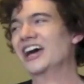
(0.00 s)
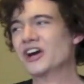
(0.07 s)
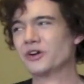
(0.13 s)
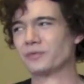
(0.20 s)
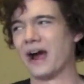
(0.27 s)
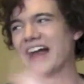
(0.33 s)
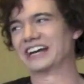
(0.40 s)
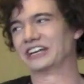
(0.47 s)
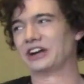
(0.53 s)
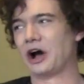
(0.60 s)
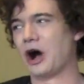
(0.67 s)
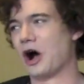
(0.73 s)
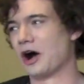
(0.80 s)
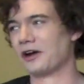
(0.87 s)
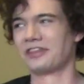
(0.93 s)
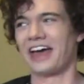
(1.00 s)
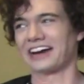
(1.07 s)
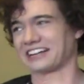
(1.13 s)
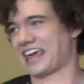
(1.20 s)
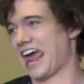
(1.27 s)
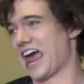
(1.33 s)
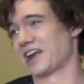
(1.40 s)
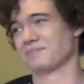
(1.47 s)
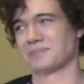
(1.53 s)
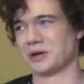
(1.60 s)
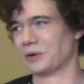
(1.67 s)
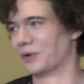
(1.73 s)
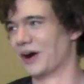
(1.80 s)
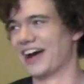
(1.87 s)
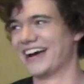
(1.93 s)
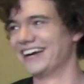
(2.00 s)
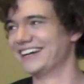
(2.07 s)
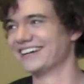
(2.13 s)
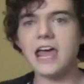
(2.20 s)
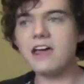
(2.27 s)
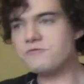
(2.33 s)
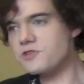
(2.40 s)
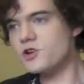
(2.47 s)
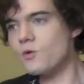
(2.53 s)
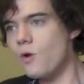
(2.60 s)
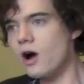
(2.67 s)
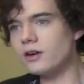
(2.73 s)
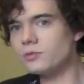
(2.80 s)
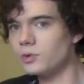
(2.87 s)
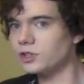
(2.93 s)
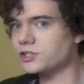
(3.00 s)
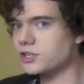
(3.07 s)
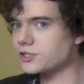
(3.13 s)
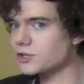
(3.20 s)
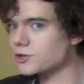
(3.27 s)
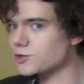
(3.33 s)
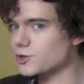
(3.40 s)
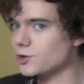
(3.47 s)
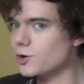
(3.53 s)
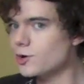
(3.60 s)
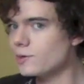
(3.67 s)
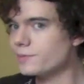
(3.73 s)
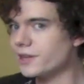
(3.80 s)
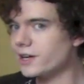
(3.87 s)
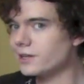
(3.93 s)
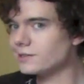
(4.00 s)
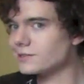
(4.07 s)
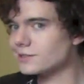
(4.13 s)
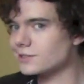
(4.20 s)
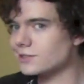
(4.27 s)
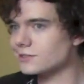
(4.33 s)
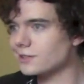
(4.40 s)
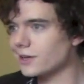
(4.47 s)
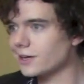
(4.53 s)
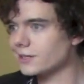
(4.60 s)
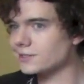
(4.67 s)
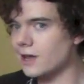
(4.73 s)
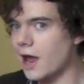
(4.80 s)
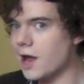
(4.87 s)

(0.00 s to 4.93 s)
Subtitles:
Rated R, that can't be right. Everyone will just assume that it's just like a